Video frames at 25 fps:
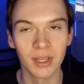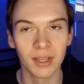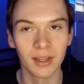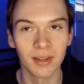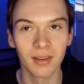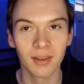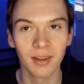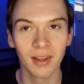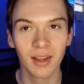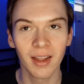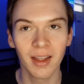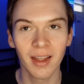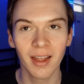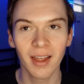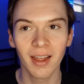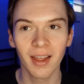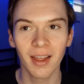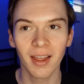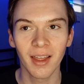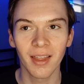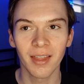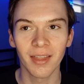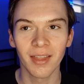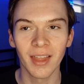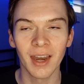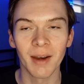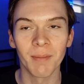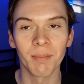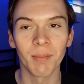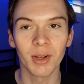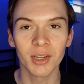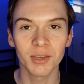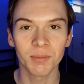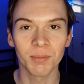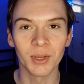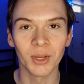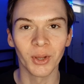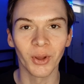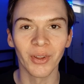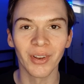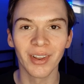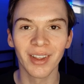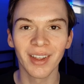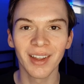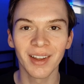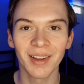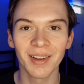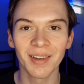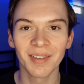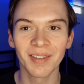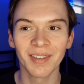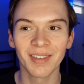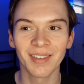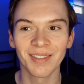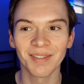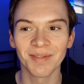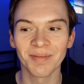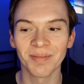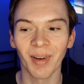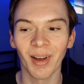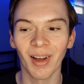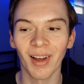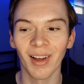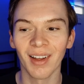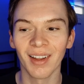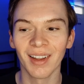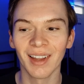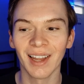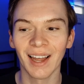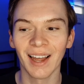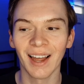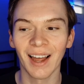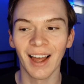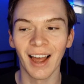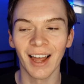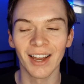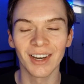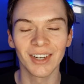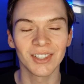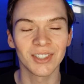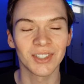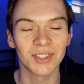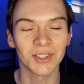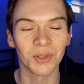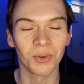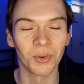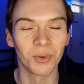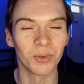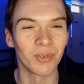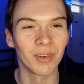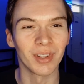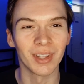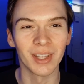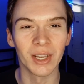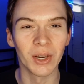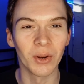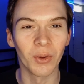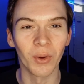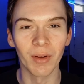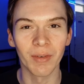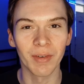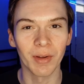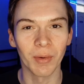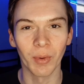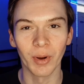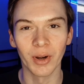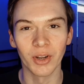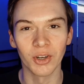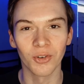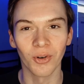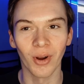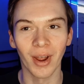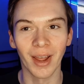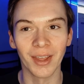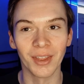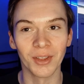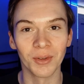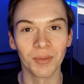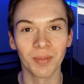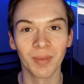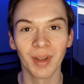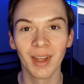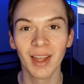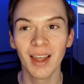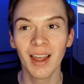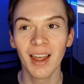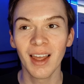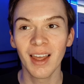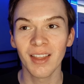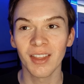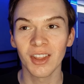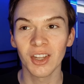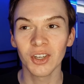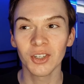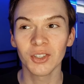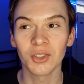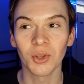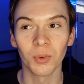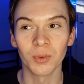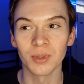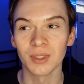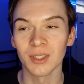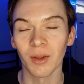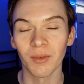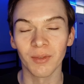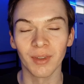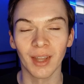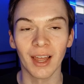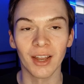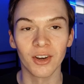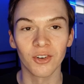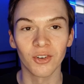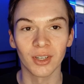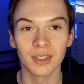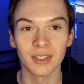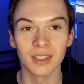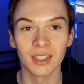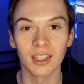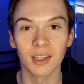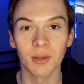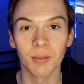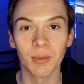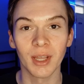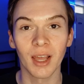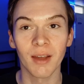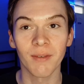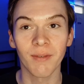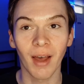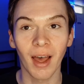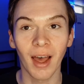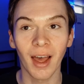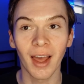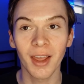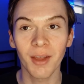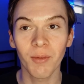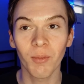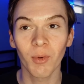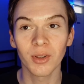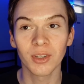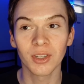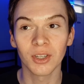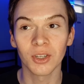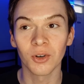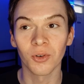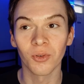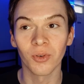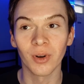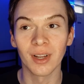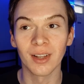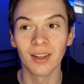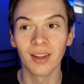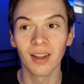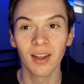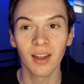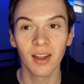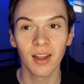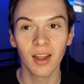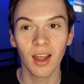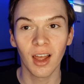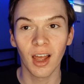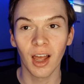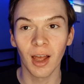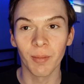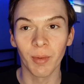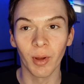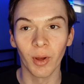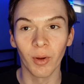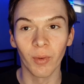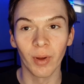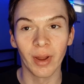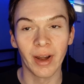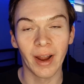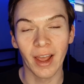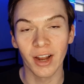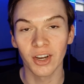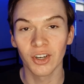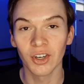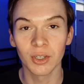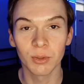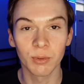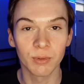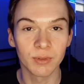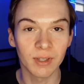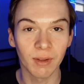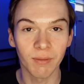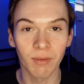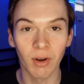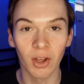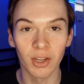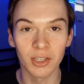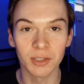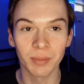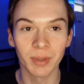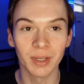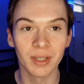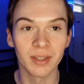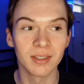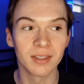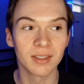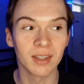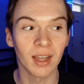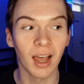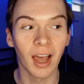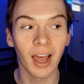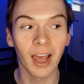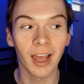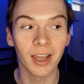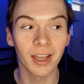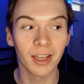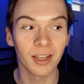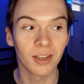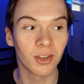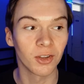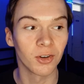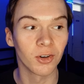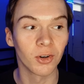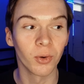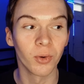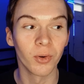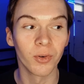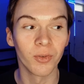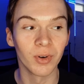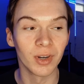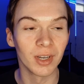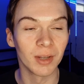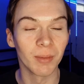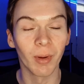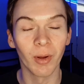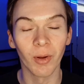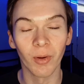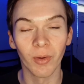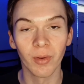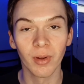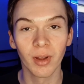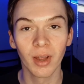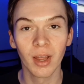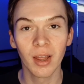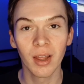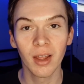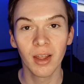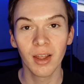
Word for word: it, then it must be good. But I just don't really know if I want to try them they just don't sound that interesting to me. If I wanted to read about an actress with seven husbands, I could go and read about